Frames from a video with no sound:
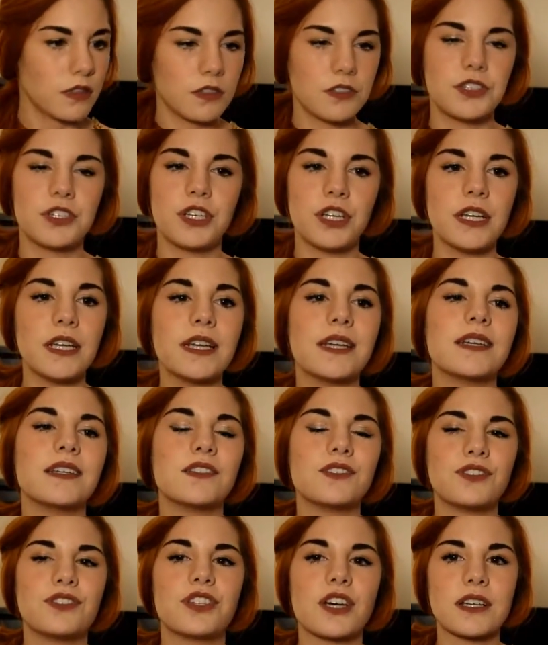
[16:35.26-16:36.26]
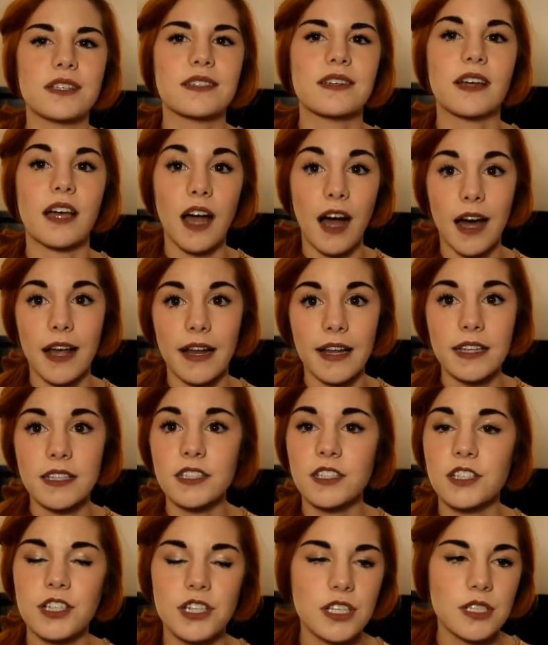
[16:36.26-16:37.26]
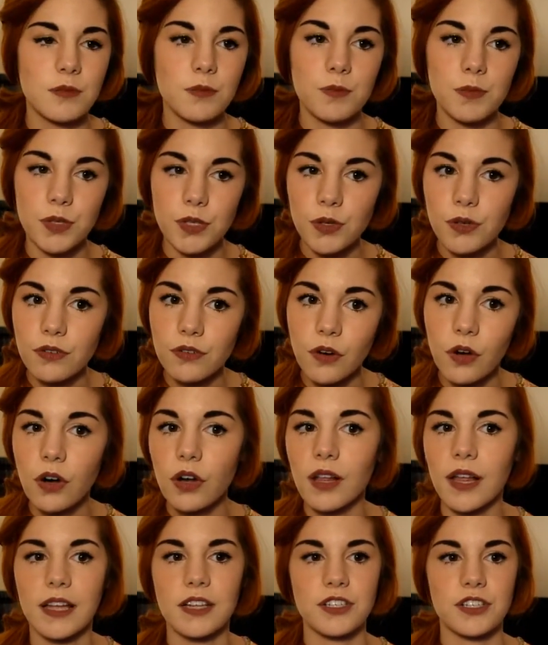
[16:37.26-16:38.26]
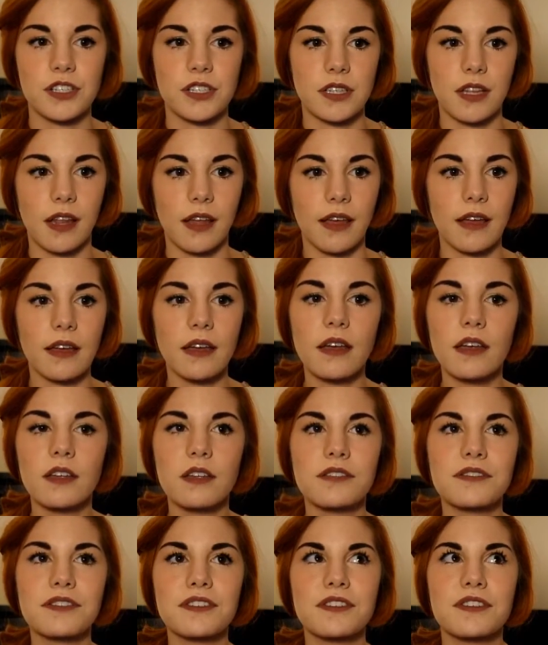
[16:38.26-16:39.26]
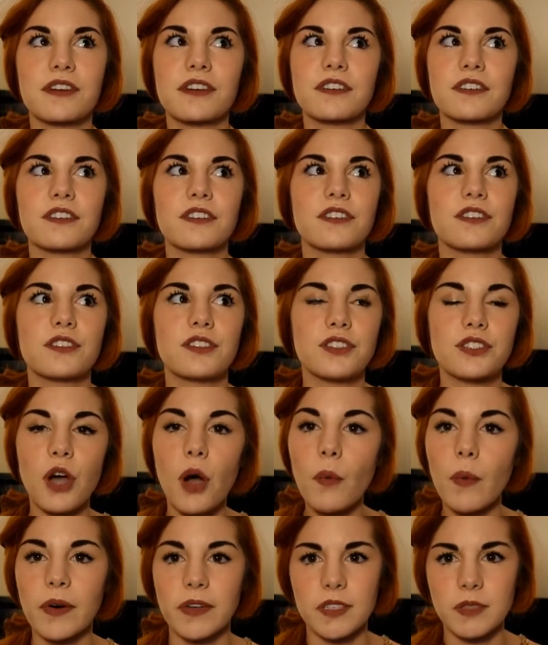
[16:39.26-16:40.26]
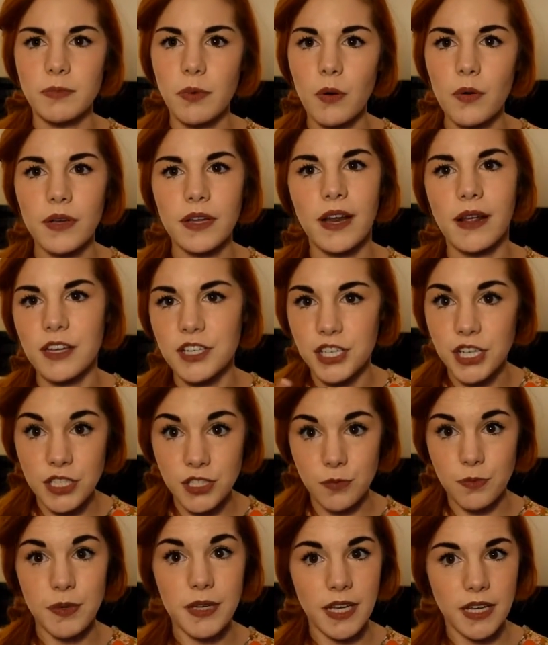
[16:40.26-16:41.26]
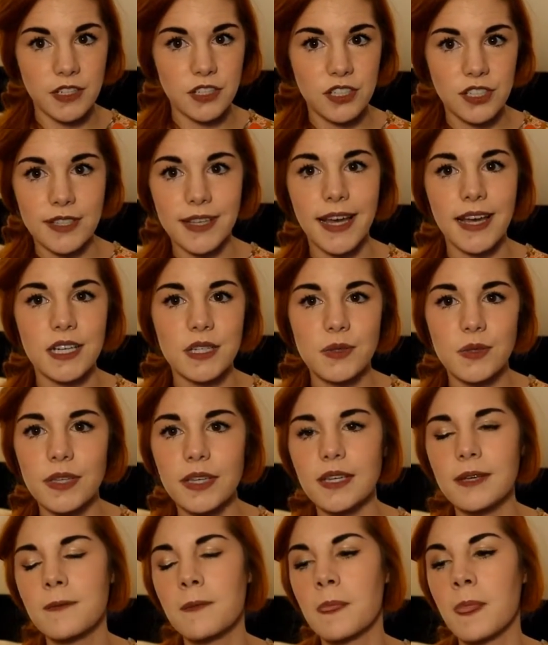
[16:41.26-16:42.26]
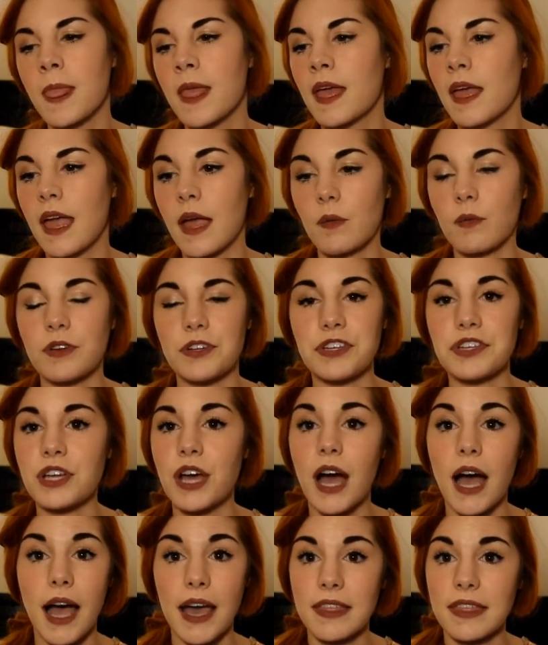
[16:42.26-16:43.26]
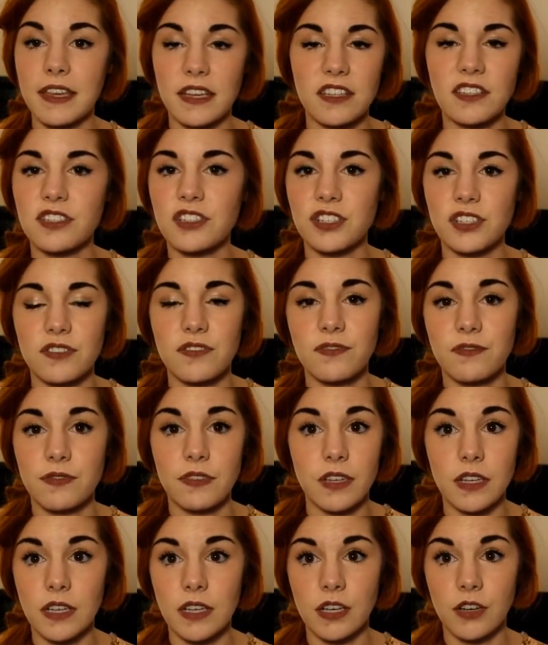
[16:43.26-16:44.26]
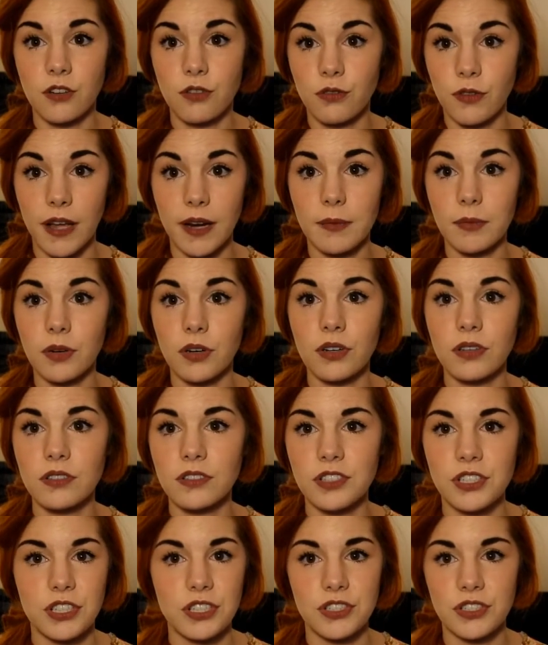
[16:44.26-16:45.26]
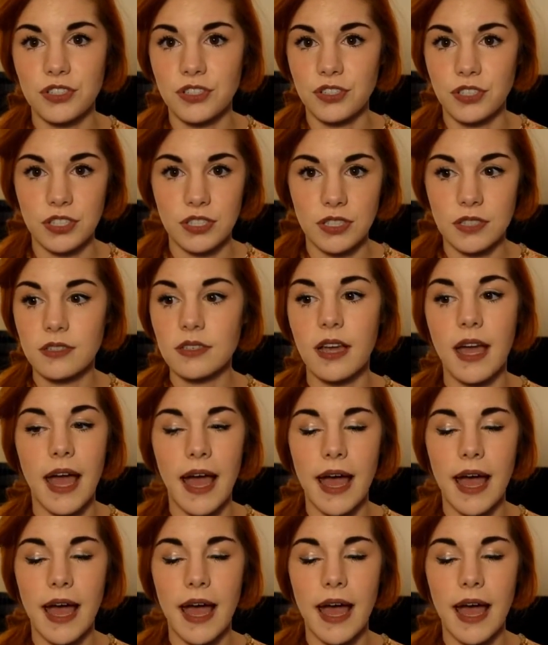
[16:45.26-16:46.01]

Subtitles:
She is just a goddess. She's beautiful and just like so well spoken. She has her PhD actually, which I think is just incredible. She's just